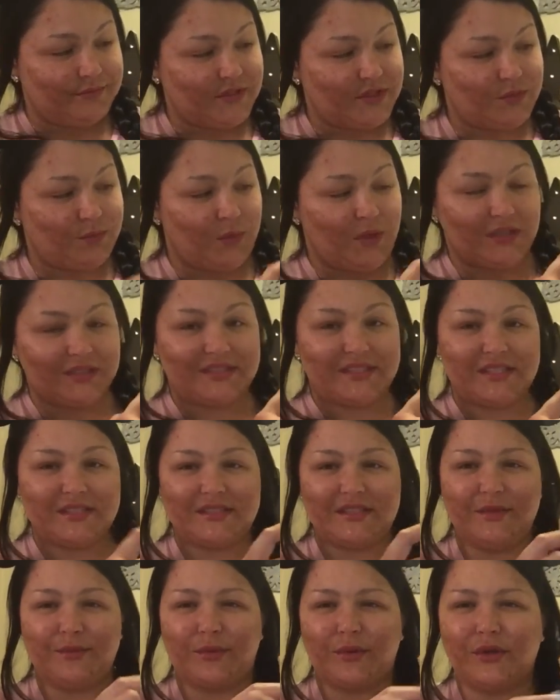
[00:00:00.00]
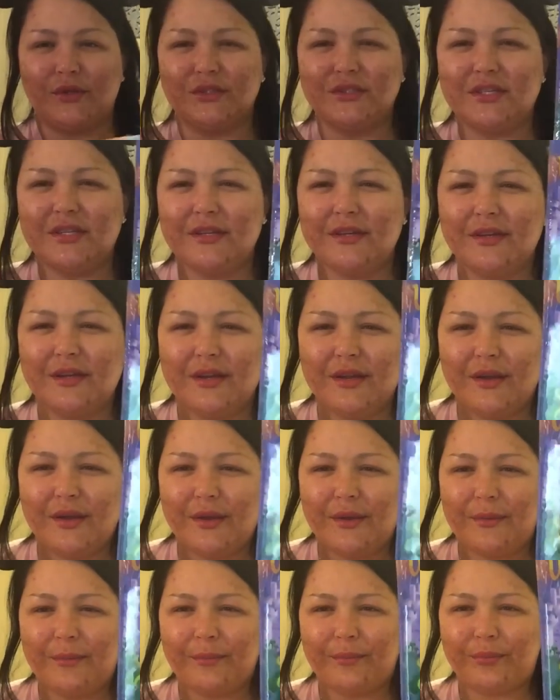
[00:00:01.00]
It's Walt Disney World
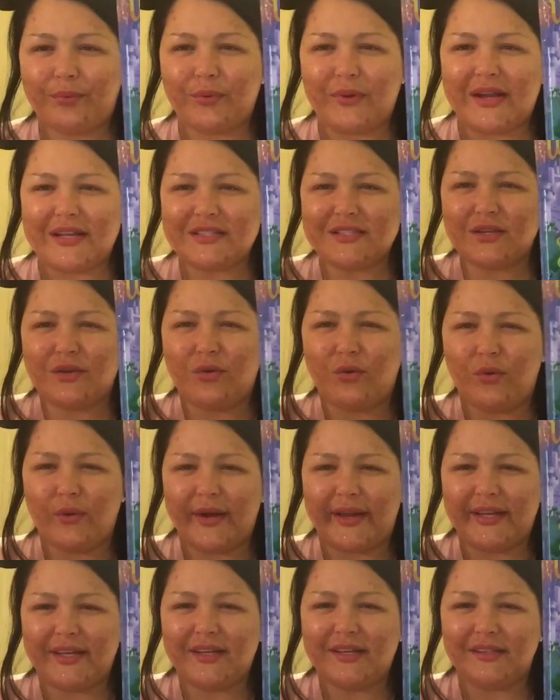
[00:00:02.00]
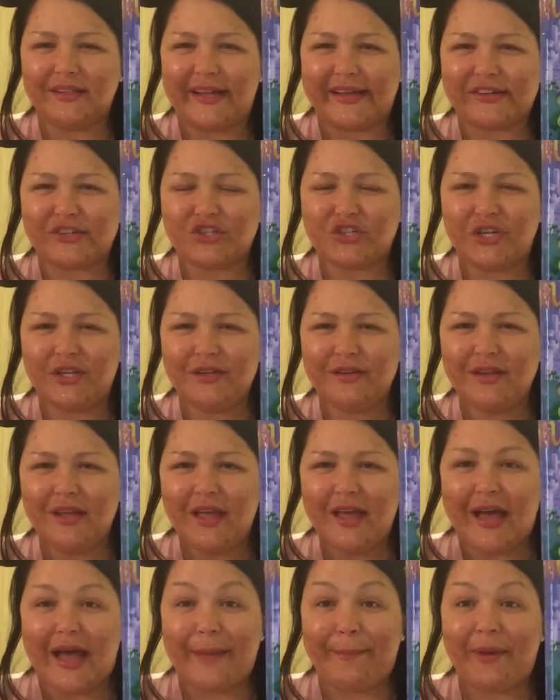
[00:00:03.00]
pressed coin collection.
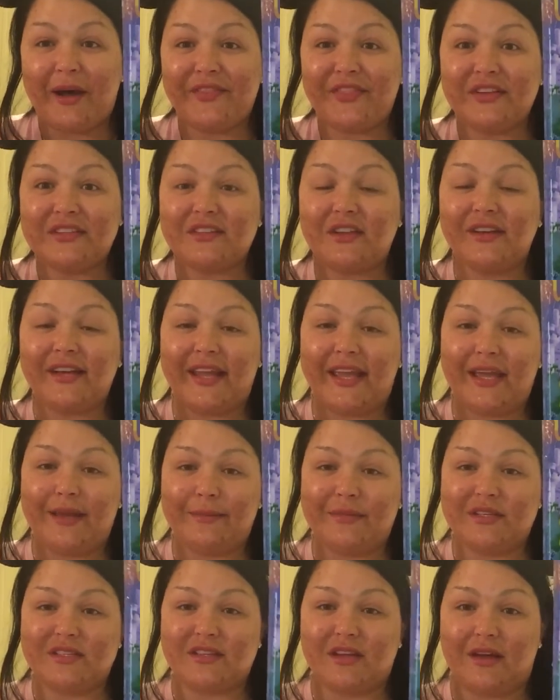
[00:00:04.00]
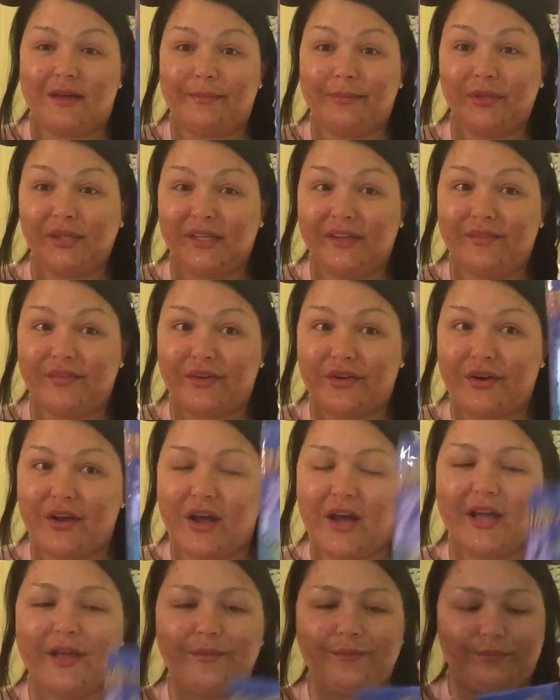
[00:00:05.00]
I bought this on Amazon, believe it or
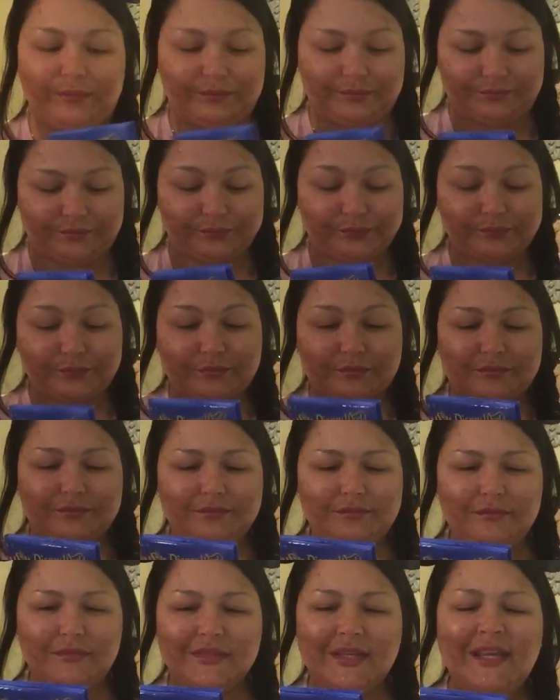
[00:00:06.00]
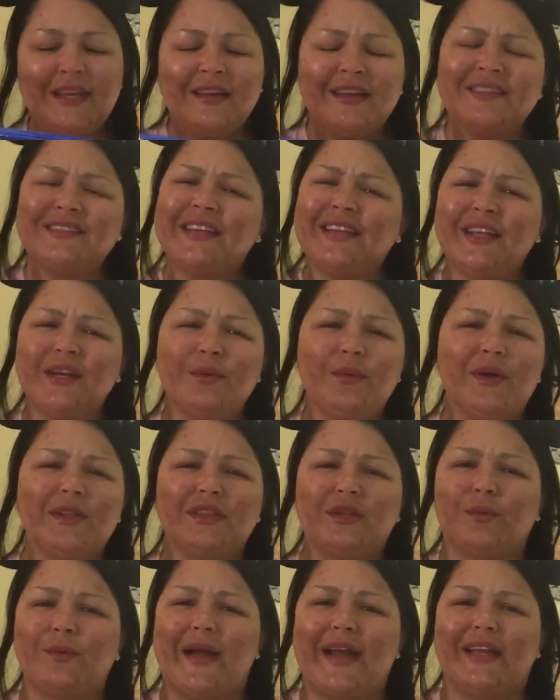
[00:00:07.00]
not, because I didn't want
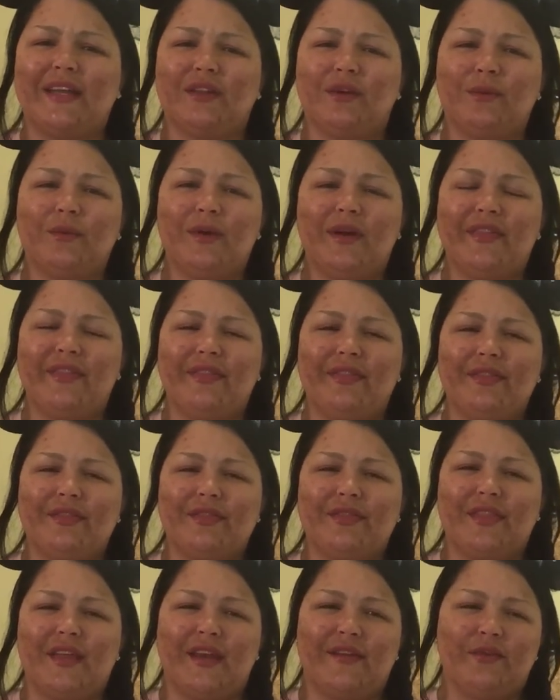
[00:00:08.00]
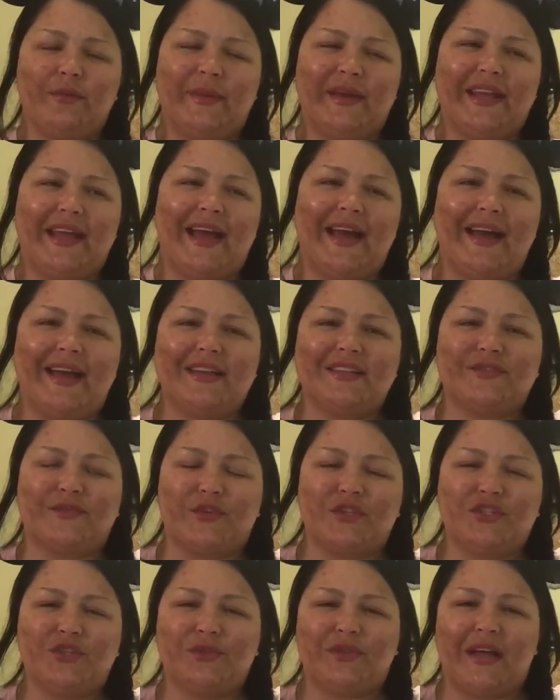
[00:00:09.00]
the regular one that everybody has
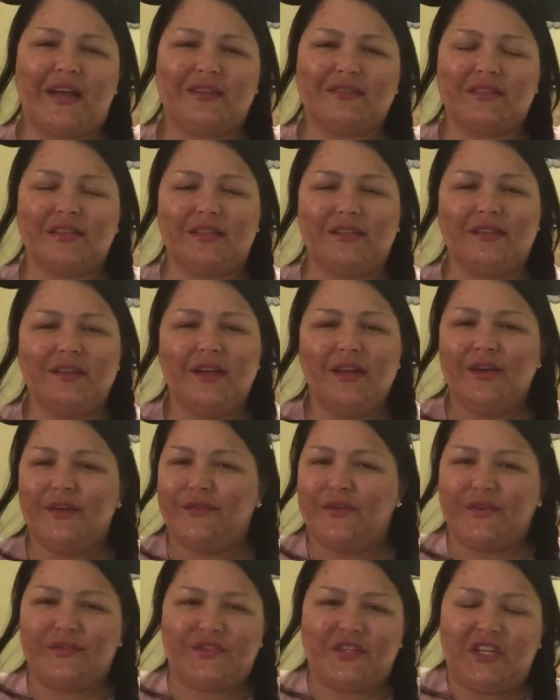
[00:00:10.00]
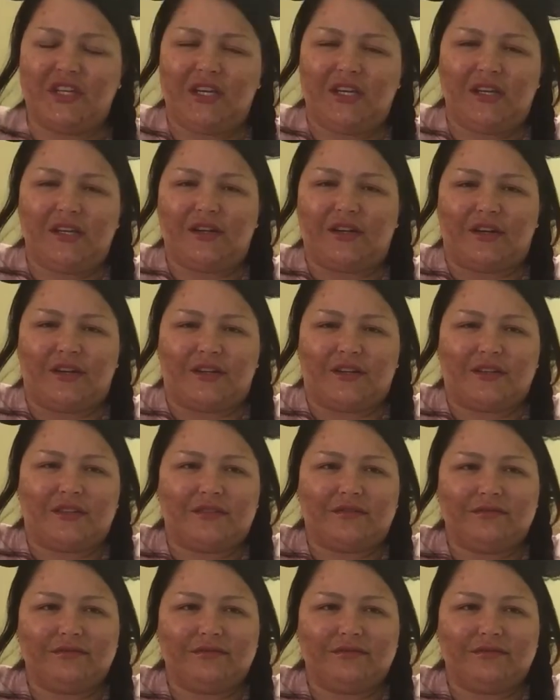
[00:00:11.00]
for 2015 or